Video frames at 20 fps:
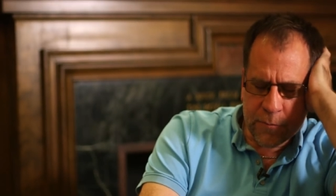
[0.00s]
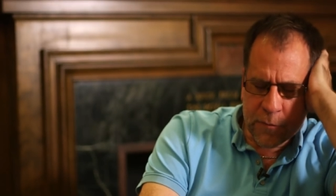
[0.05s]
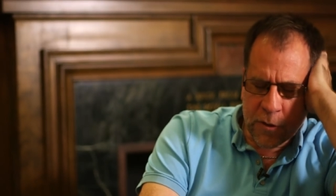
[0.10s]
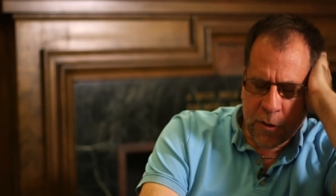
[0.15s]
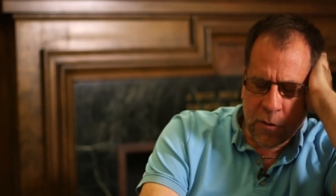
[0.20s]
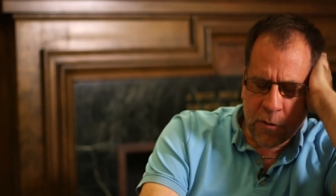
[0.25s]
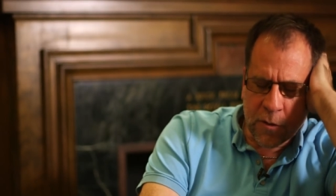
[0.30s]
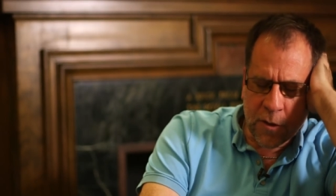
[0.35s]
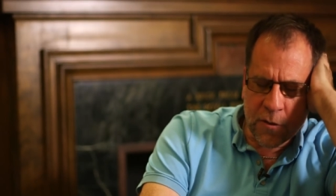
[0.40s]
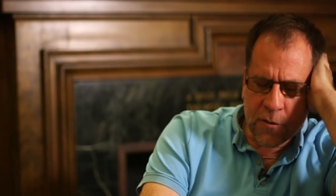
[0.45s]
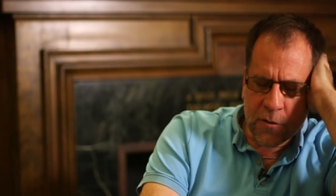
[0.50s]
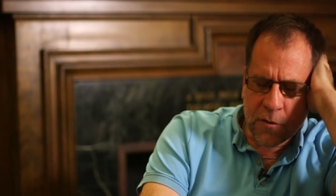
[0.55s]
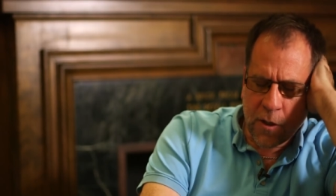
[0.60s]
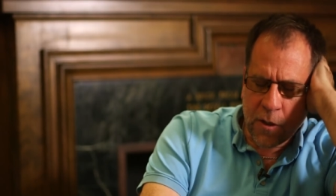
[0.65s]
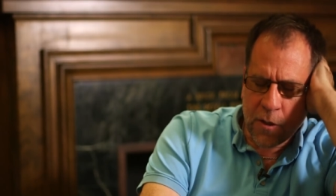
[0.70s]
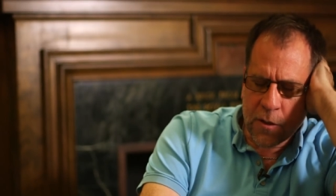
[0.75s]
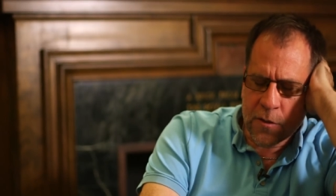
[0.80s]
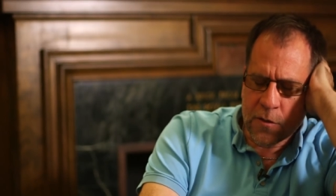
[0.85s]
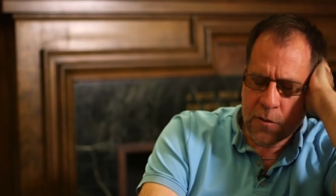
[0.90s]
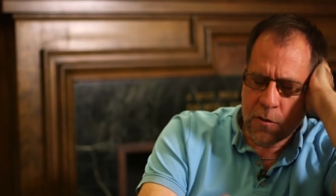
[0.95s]
you know
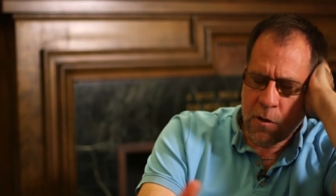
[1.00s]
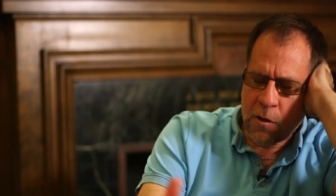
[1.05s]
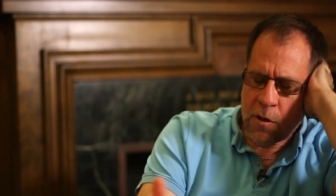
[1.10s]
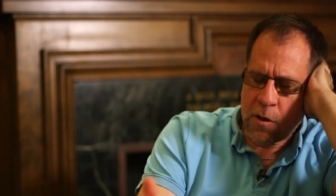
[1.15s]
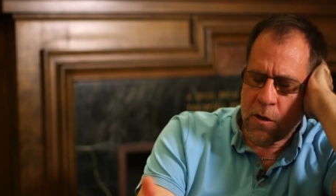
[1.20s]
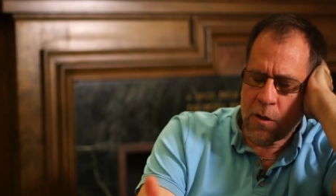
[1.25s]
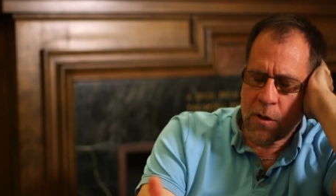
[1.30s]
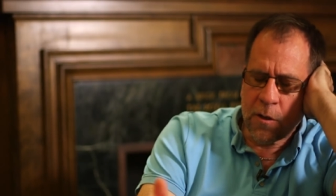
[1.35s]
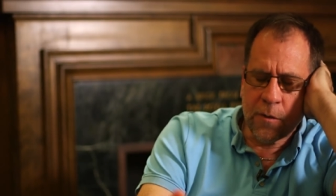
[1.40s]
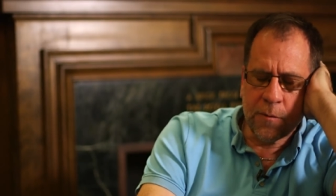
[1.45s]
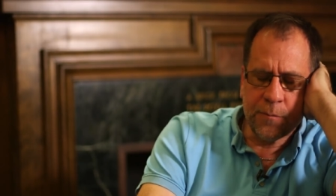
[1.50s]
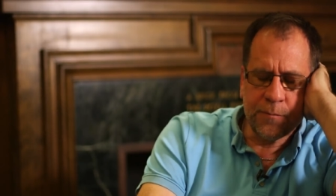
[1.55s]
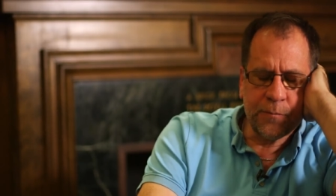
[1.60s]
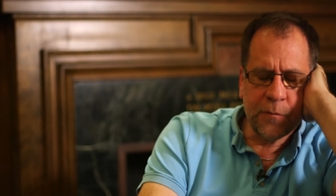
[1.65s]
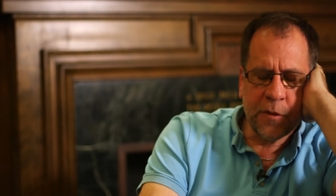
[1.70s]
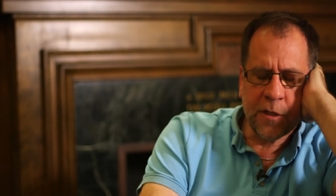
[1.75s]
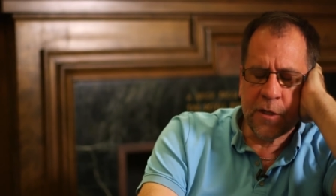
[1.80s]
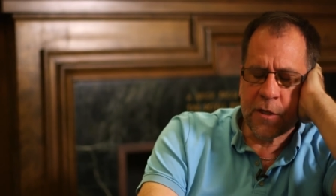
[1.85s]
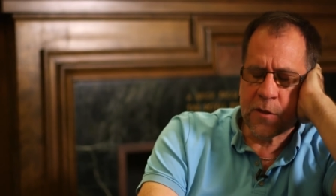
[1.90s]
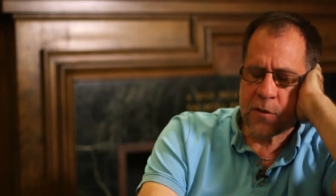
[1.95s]
Gonzalez on
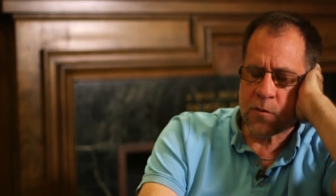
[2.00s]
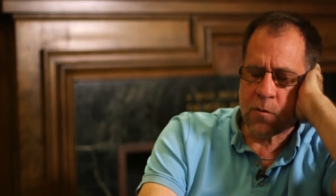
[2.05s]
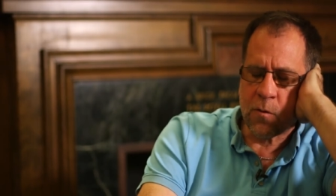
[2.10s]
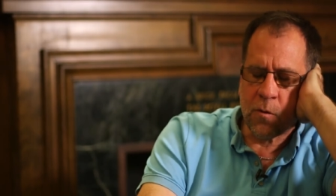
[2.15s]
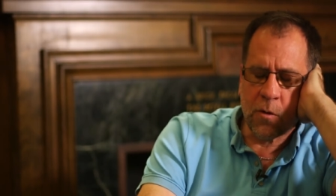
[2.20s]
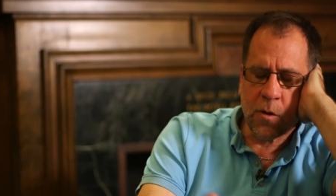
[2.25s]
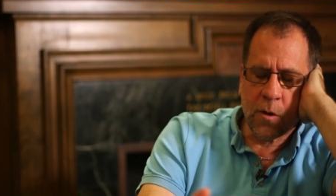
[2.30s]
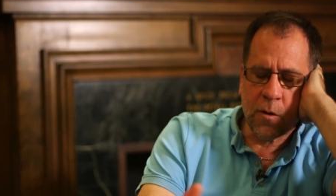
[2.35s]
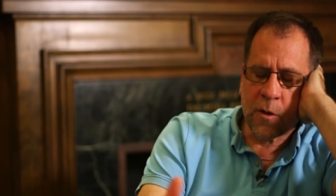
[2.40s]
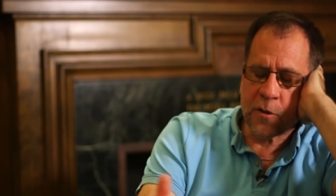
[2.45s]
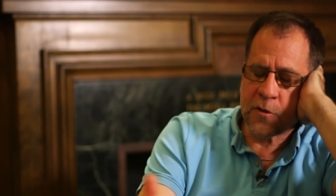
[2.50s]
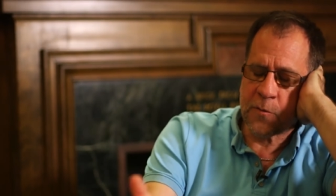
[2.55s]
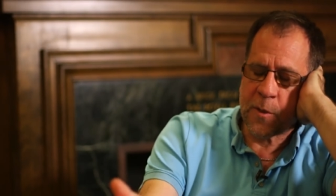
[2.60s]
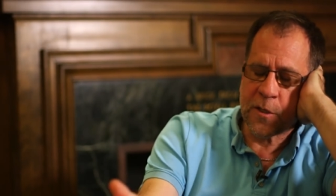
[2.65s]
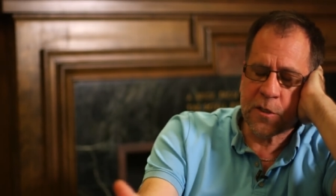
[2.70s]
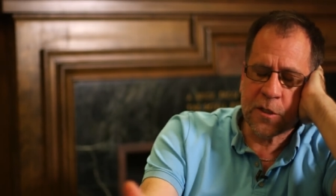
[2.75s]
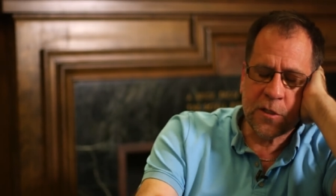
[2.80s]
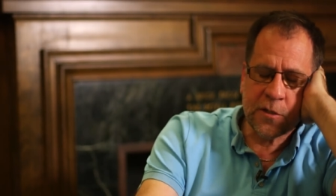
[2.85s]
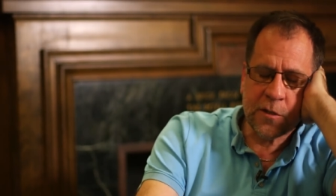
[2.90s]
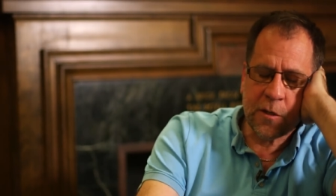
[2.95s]
this, or
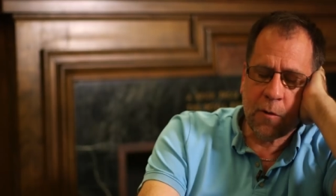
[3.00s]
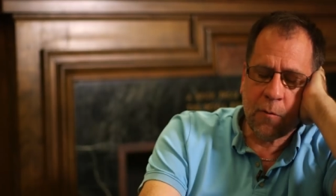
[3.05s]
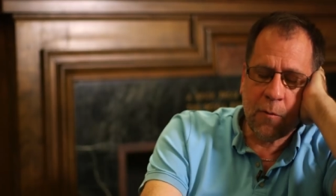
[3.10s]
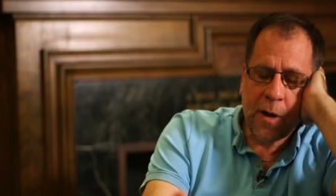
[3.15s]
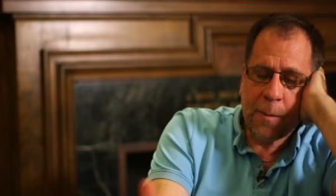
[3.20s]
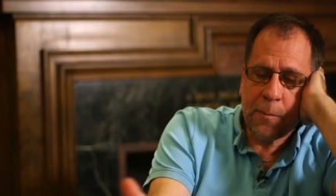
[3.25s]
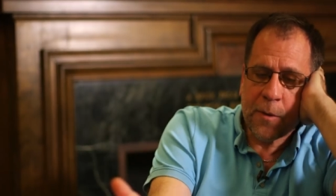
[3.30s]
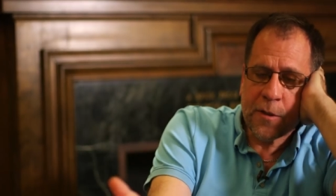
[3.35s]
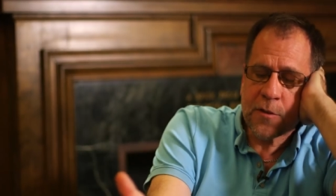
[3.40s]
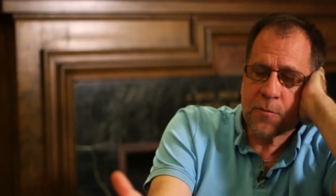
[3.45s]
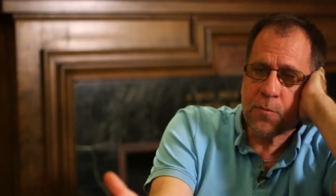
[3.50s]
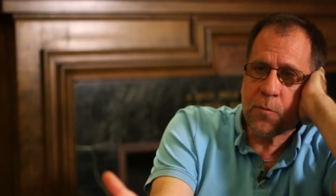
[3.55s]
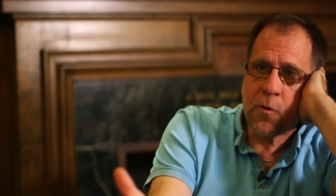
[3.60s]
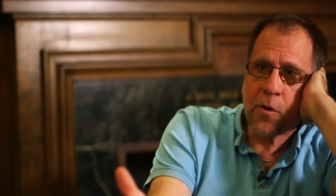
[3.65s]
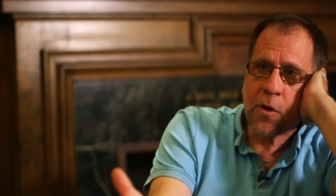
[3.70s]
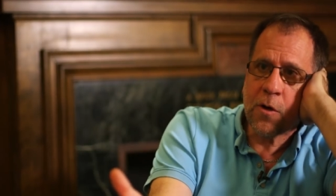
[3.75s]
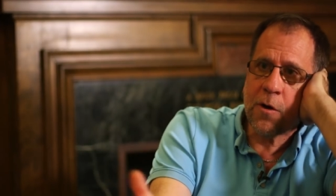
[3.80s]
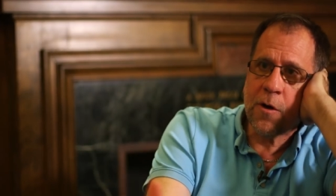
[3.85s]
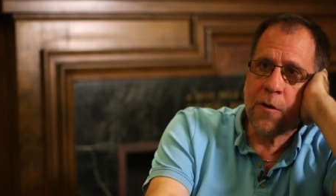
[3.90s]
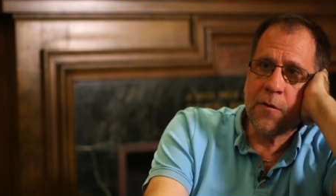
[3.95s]
especially Sarah Rappe's
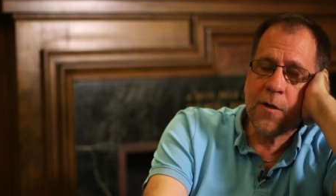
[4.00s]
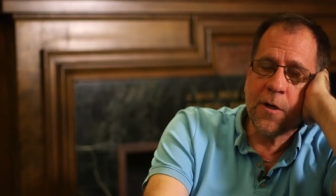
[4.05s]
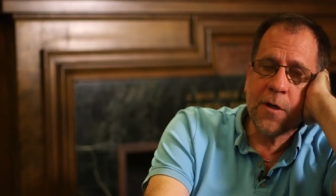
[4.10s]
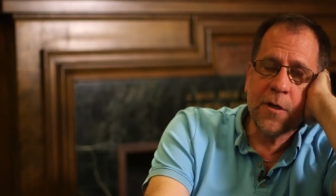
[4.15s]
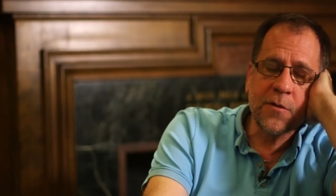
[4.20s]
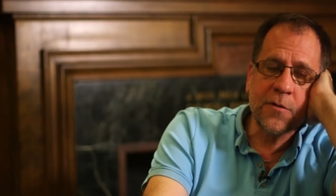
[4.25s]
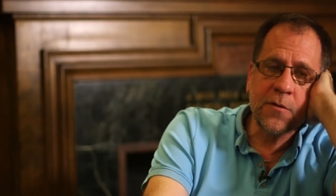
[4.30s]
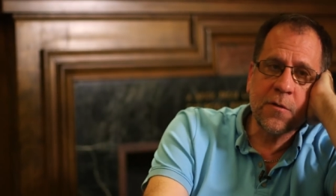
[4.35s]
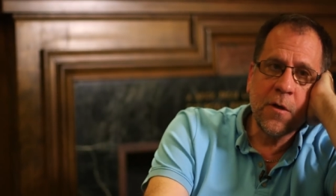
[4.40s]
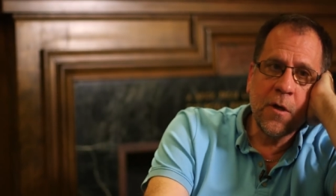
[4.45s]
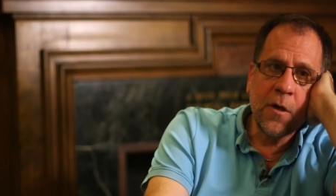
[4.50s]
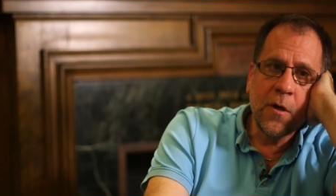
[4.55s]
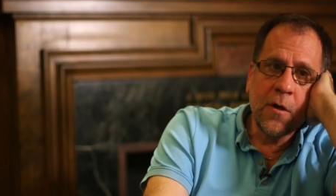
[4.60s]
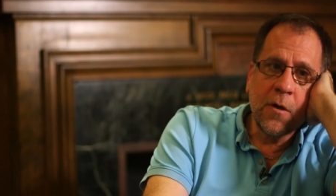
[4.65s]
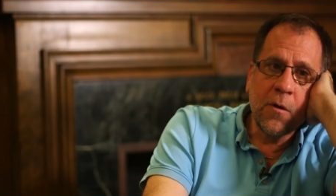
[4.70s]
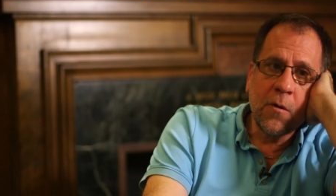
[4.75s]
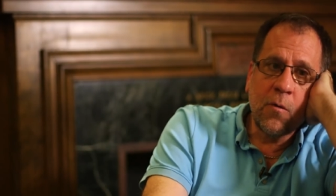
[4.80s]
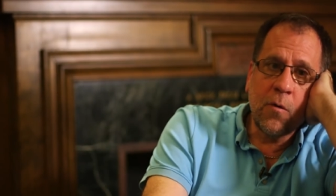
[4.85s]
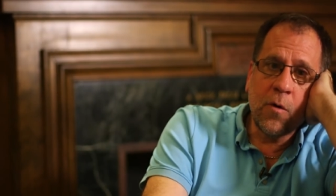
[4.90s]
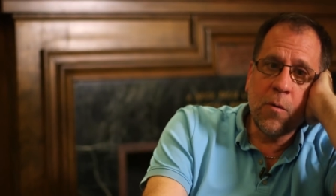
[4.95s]
book on this.
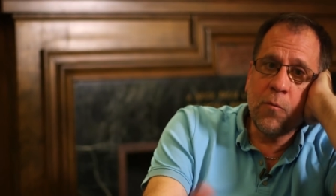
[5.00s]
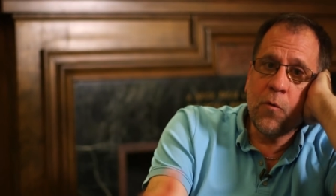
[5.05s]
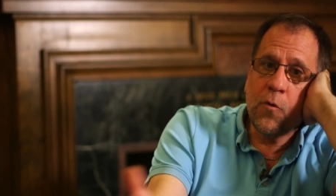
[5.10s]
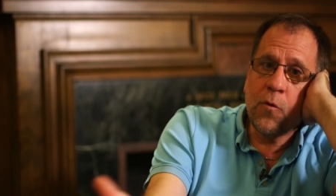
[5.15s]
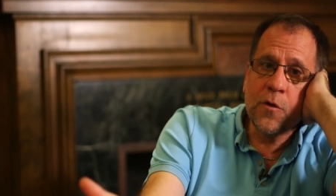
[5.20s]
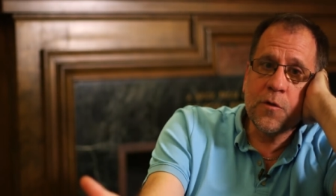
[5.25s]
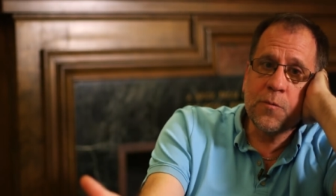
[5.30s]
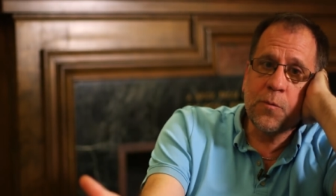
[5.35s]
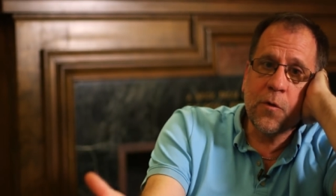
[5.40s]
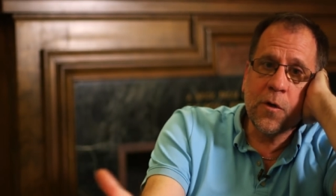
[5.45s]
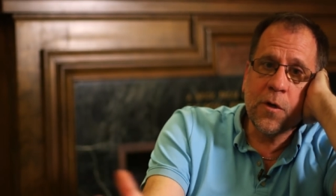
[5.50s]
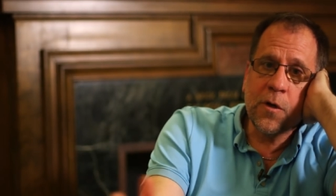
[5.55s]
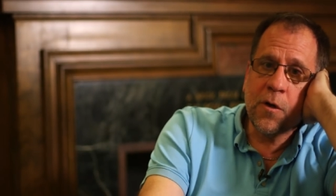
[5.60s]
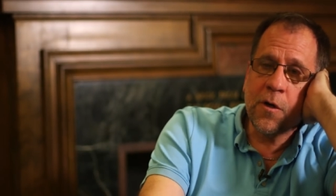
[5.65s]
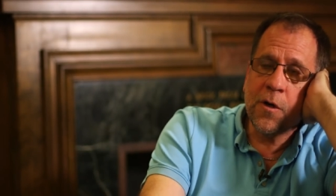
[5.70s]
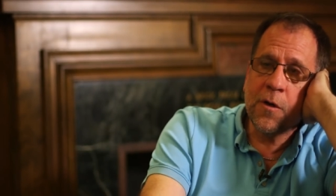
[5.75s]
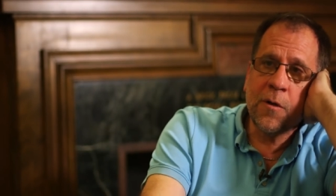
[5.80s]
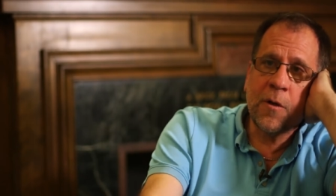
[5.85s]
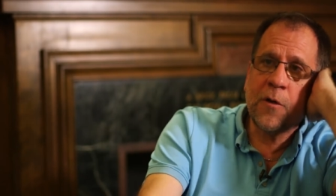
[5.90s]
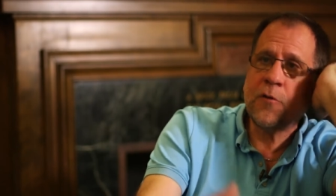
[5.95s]
or Moore's book
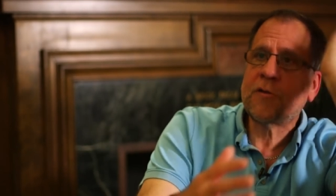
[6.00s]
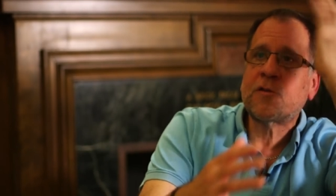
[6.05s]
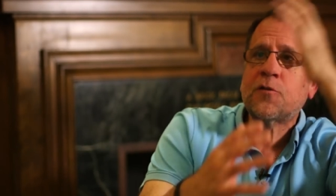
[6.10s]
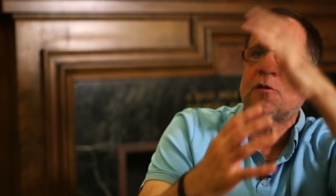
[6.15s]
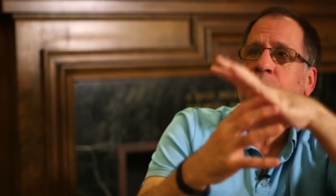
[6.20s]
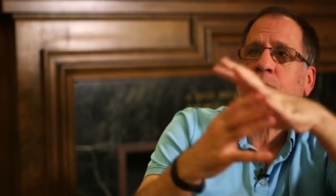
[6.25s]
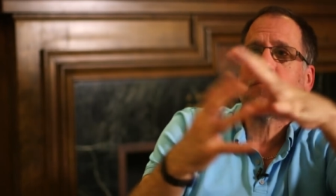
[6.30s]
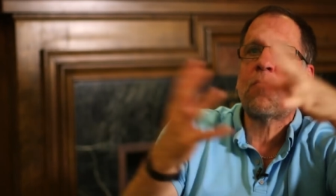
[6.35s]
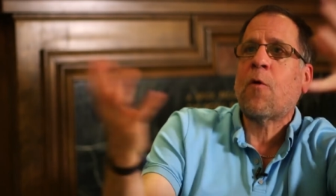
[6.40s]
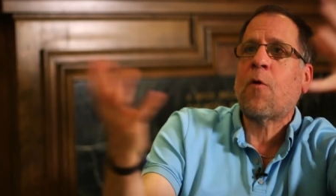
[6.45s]
on, oh, there's this